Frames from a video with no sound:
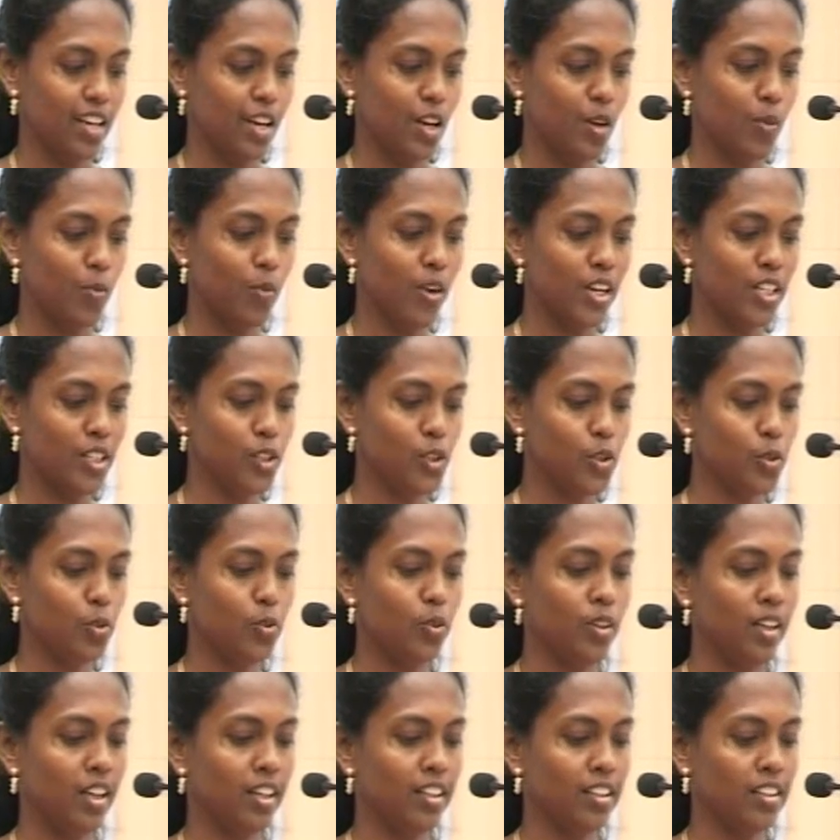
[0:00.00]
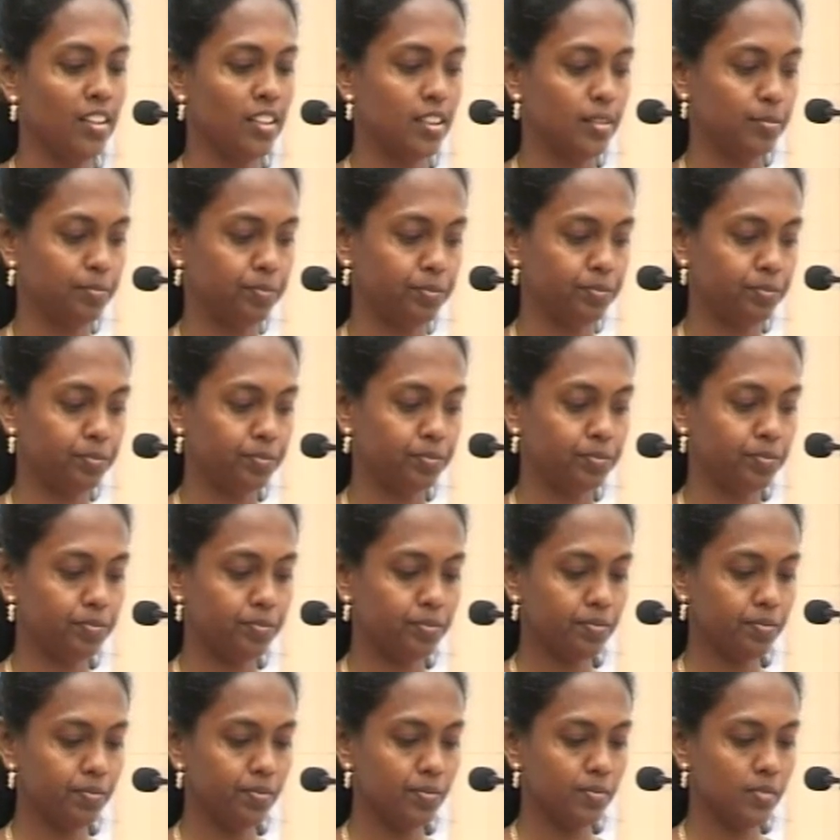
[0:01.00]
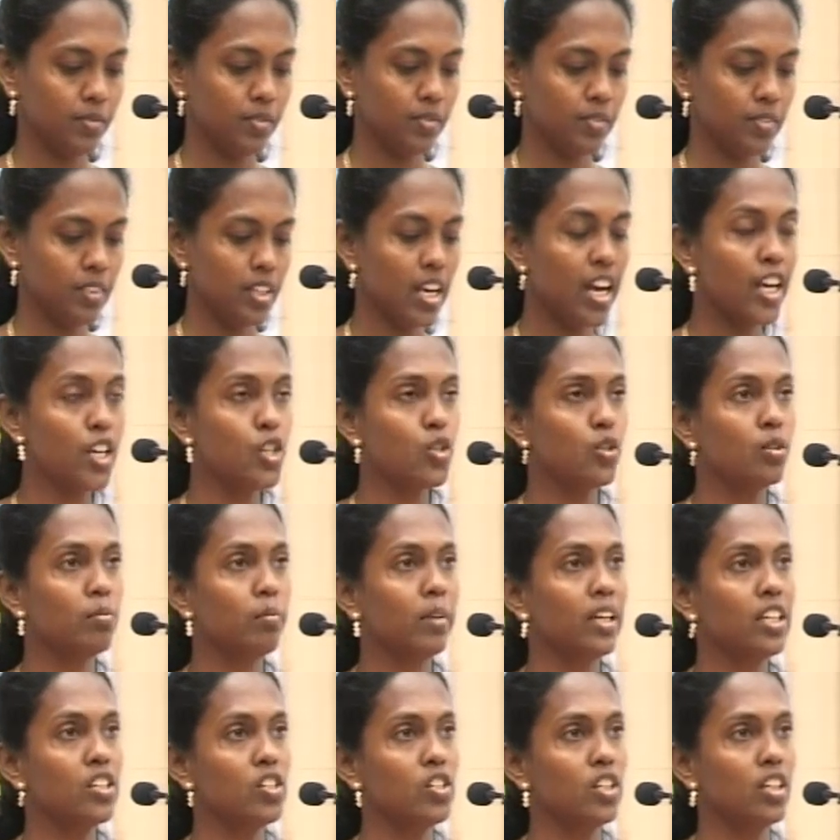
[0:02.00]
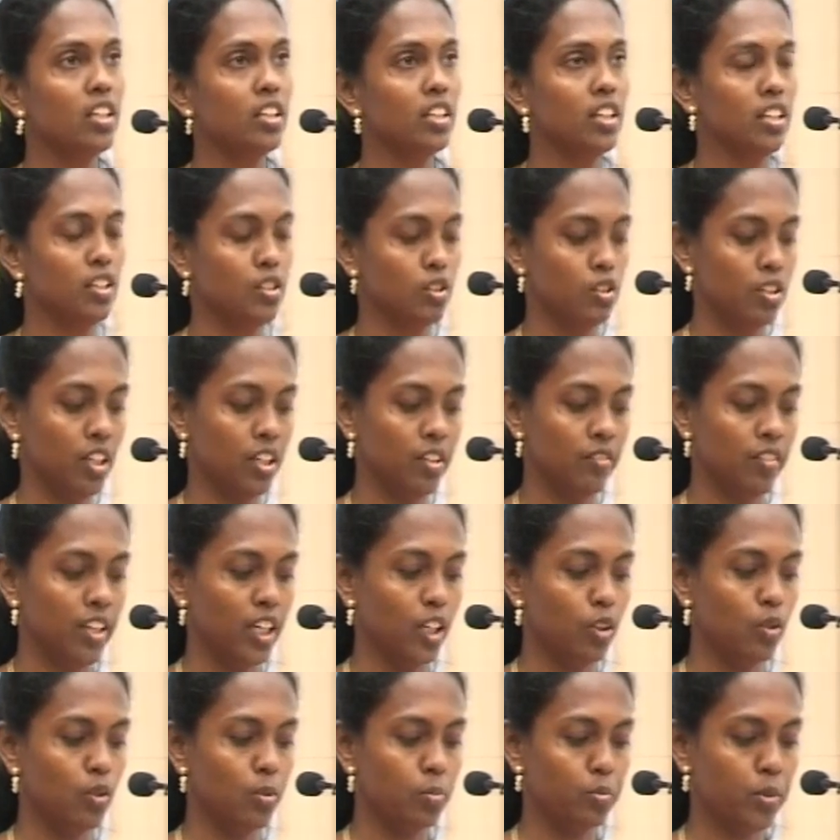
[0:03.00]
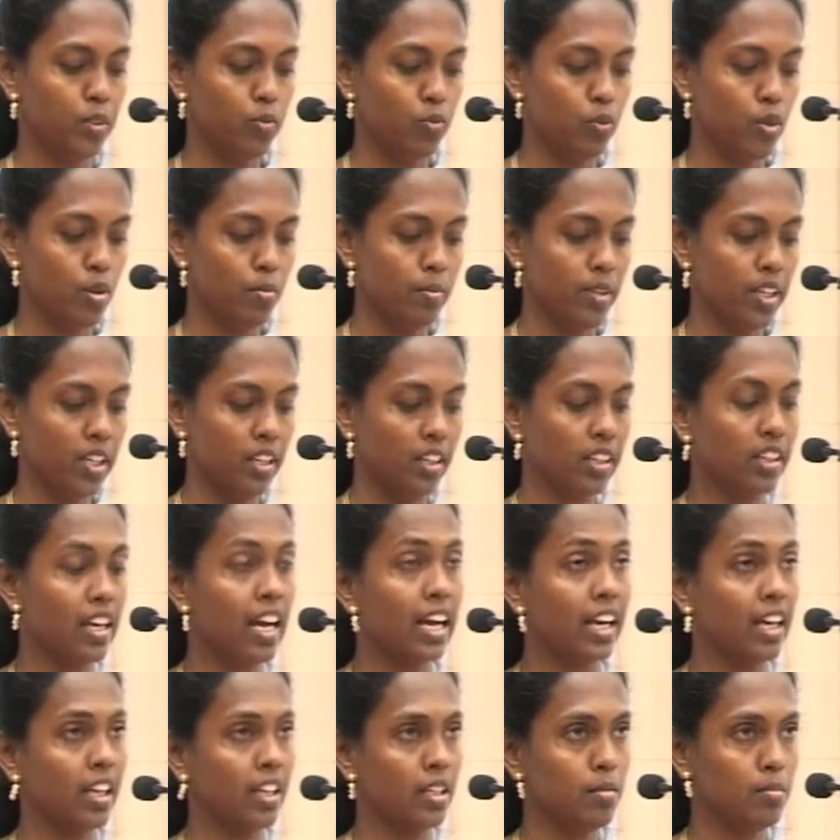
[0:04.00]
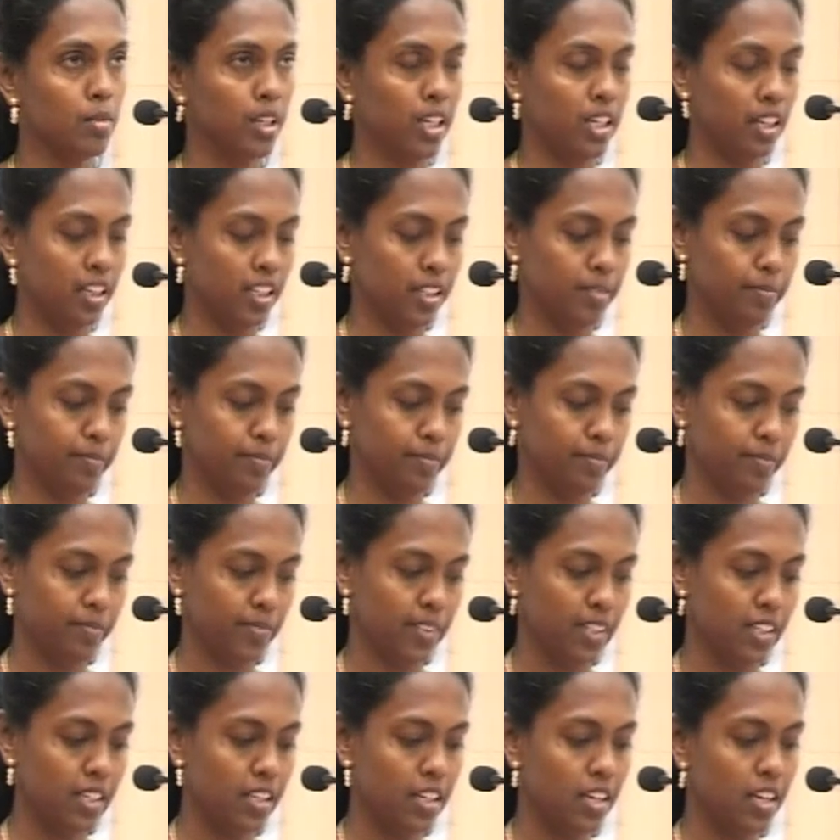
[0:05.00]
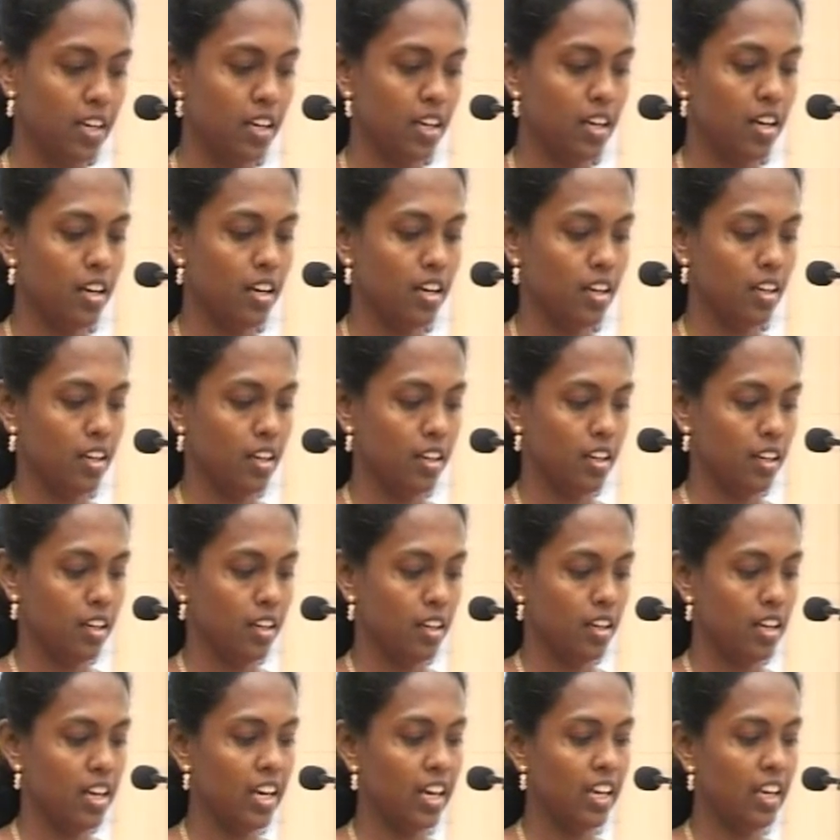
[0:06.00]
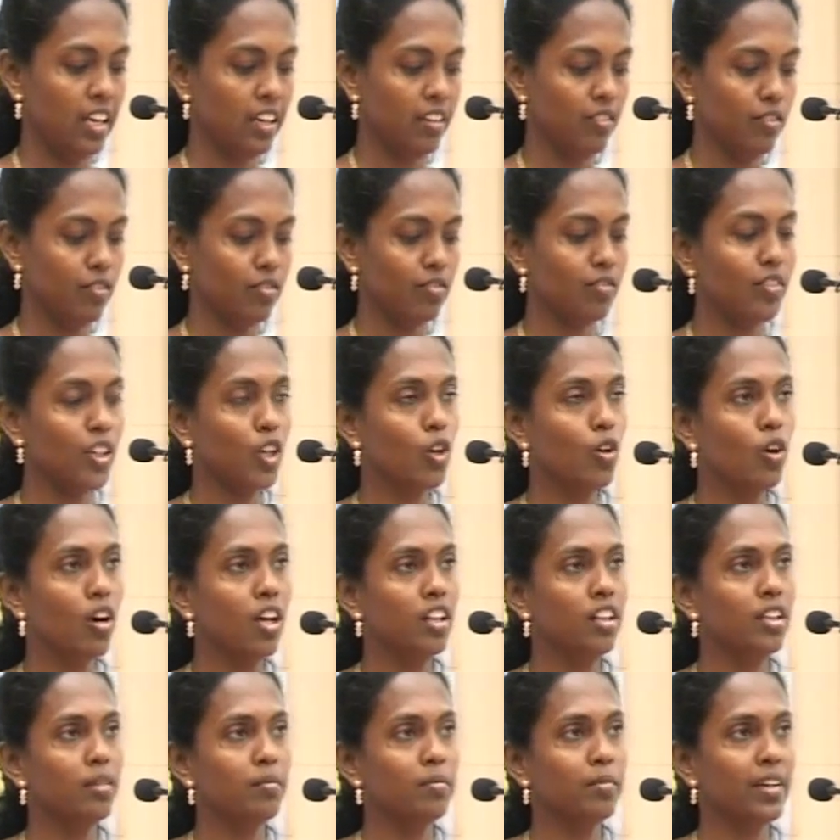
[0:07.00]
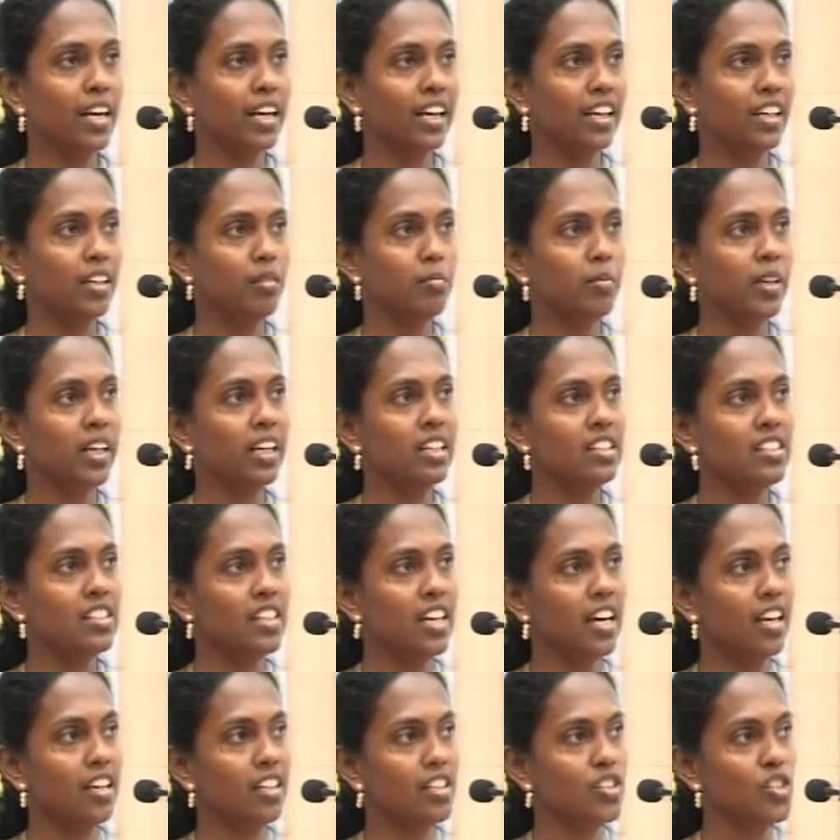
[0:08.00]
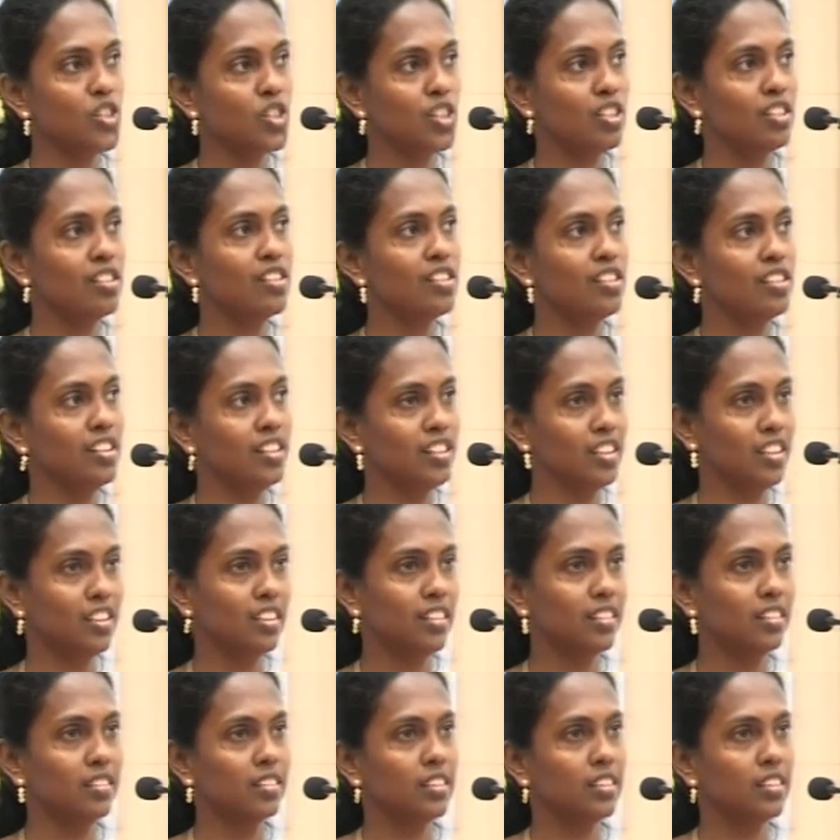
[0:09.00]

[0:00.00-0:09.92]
One student, I should mention, he is not a very good performer academically, and we call them academically challenged children.